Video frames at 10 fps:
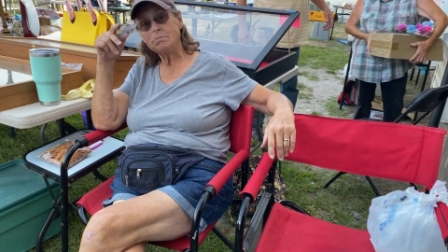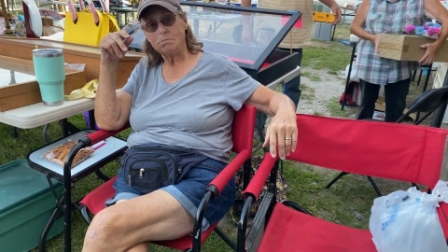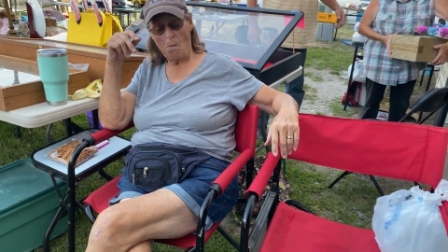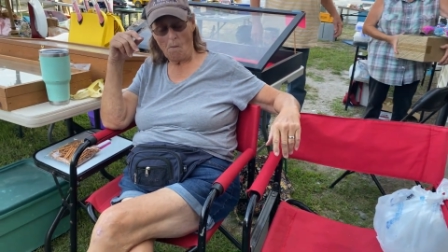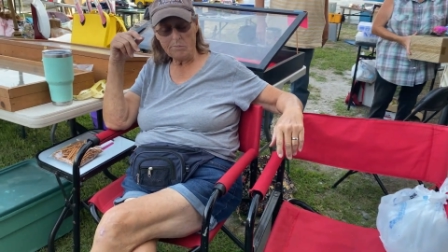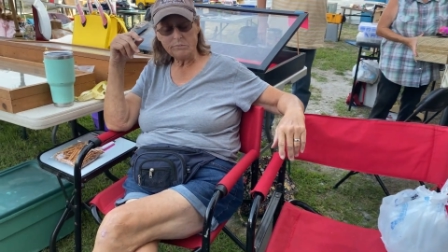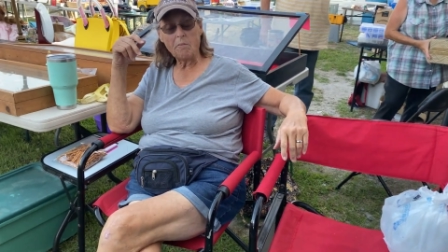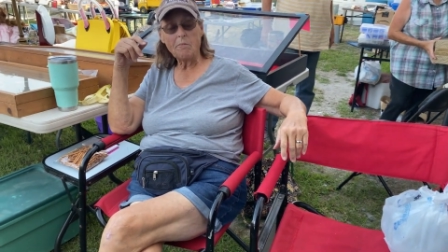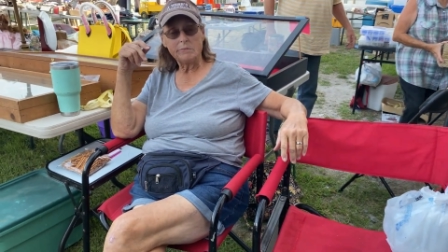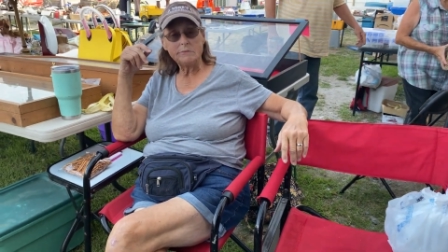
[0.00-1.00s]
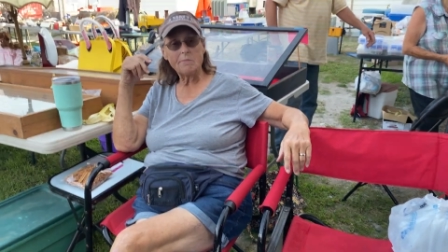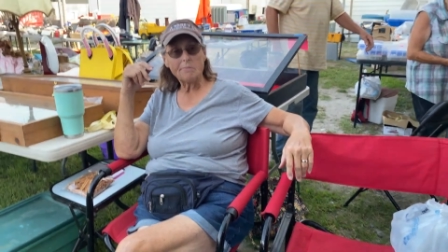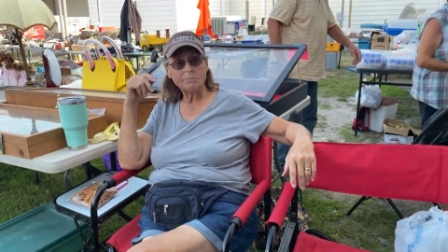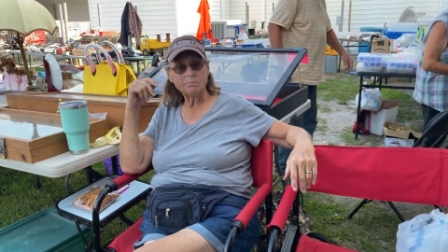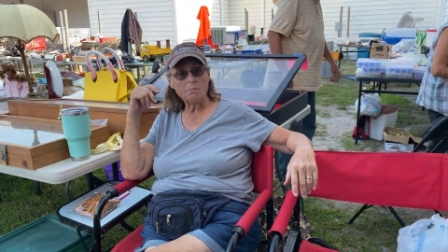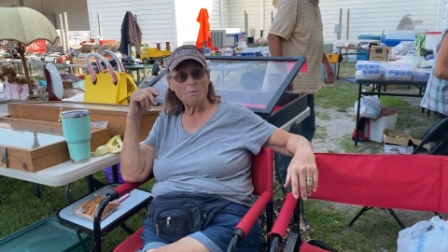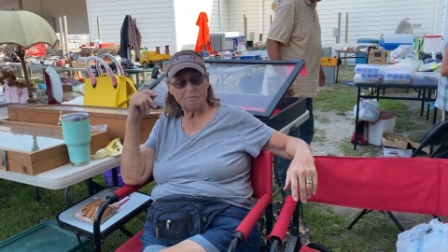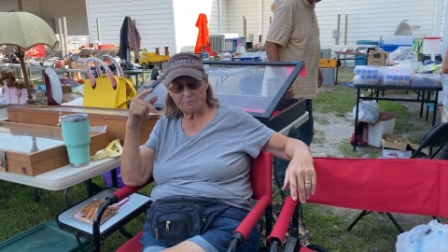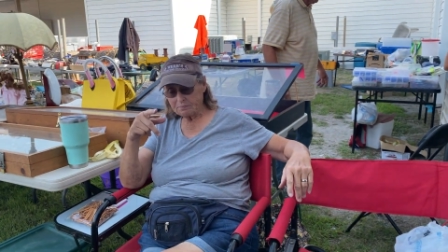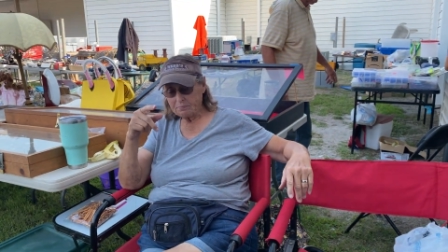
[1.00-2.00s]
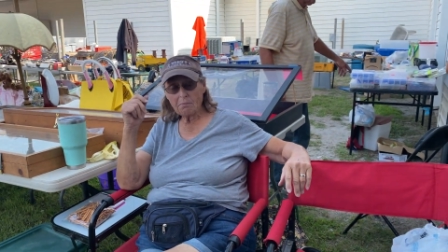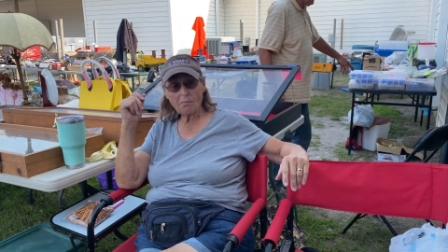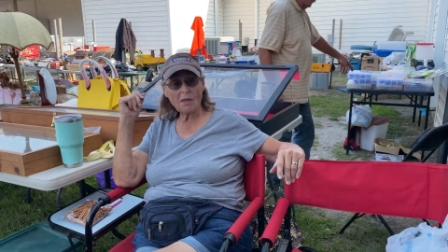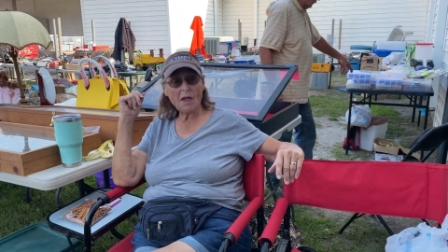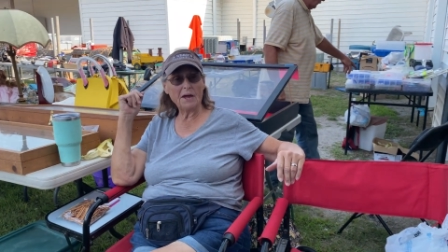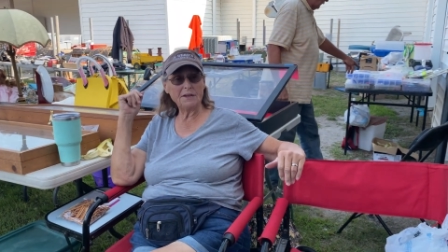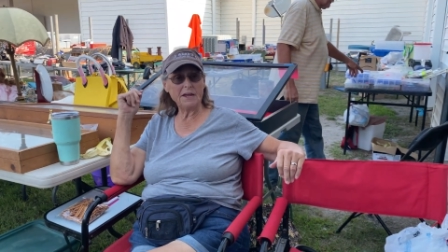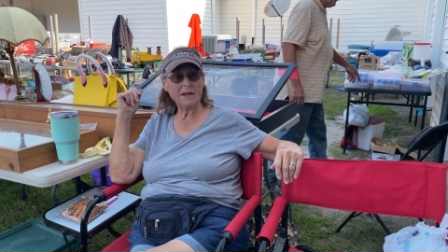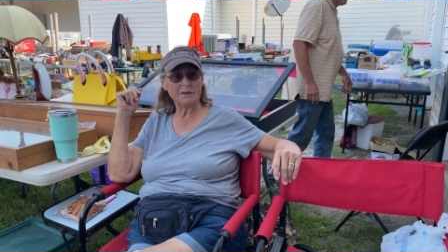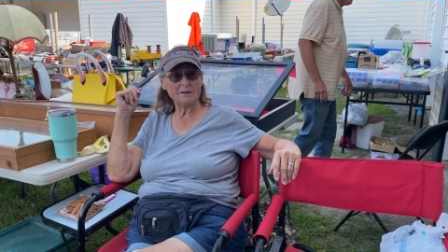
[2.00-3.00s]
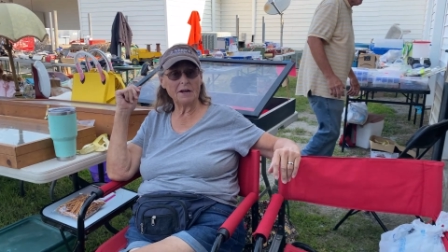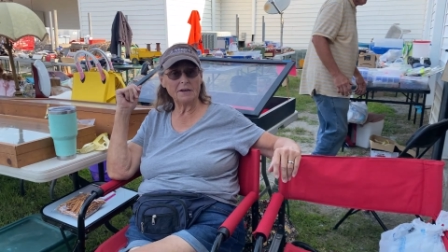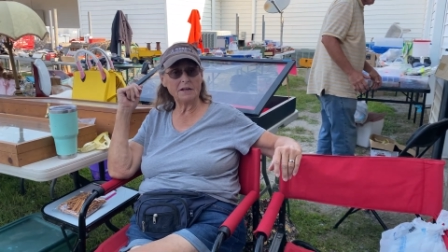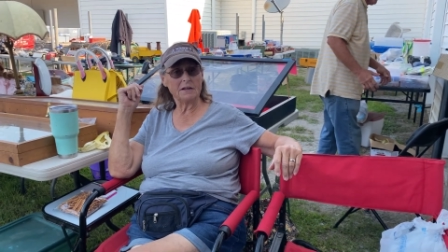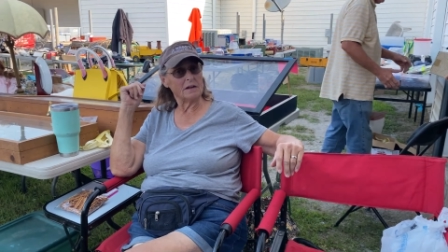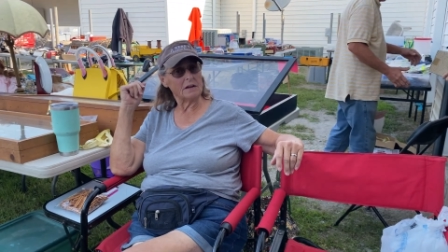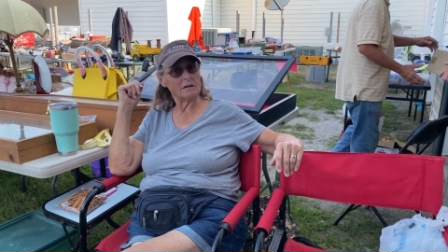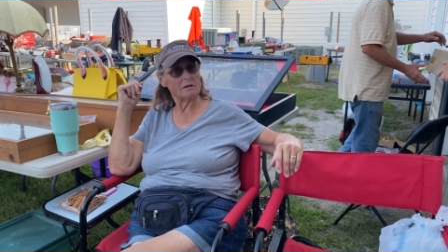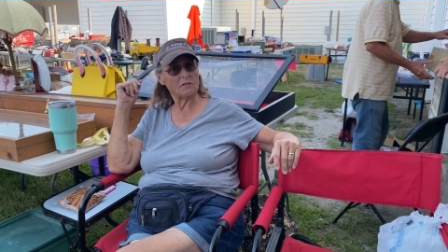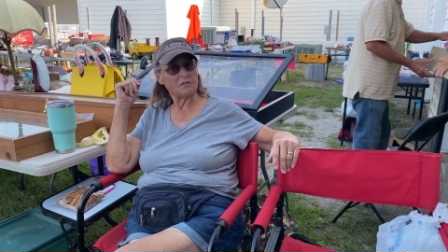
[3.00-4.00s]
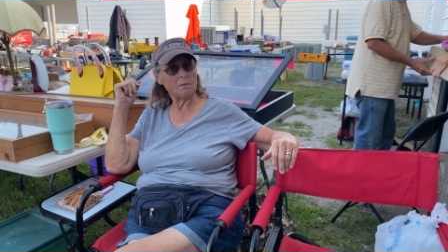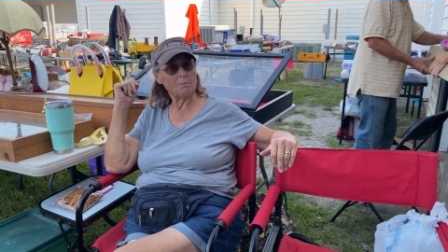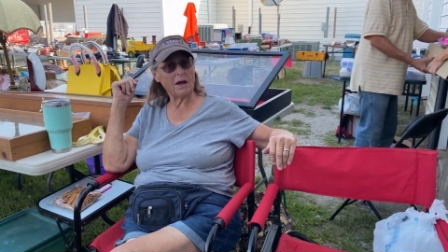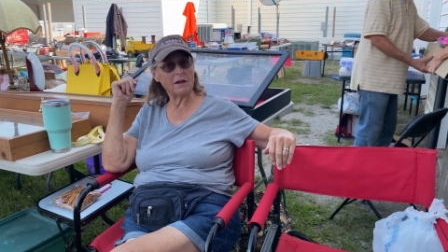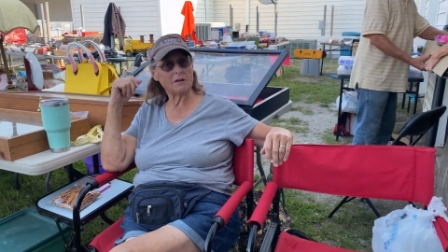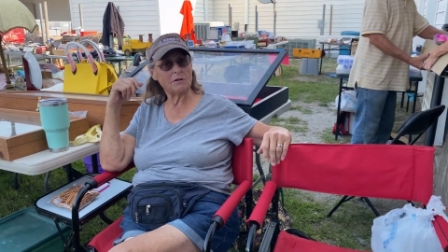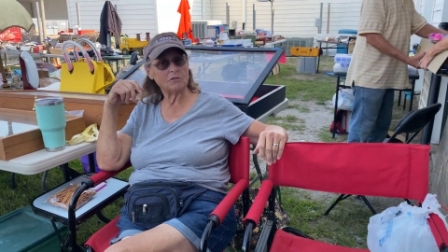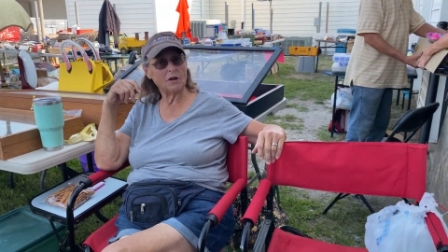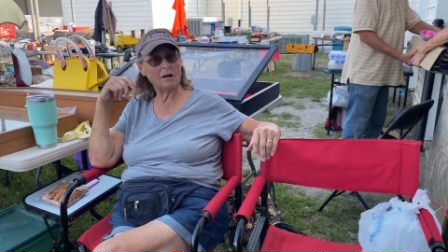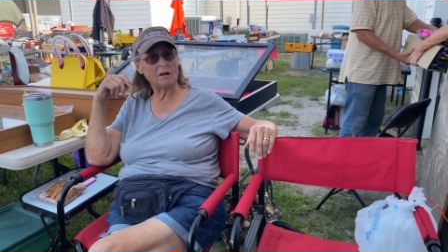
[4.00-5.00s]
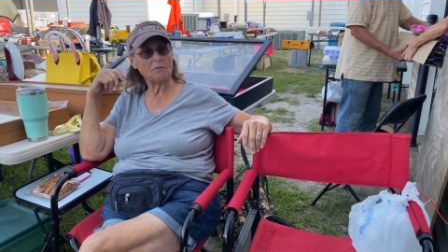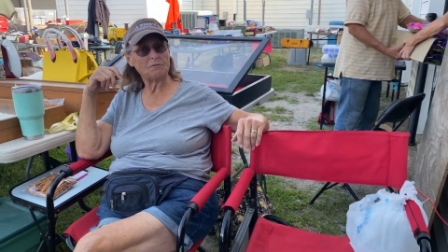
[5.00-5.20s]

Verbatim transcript: he? Did you get my um my links I and did. stuff? I did. And I sent back a couple times.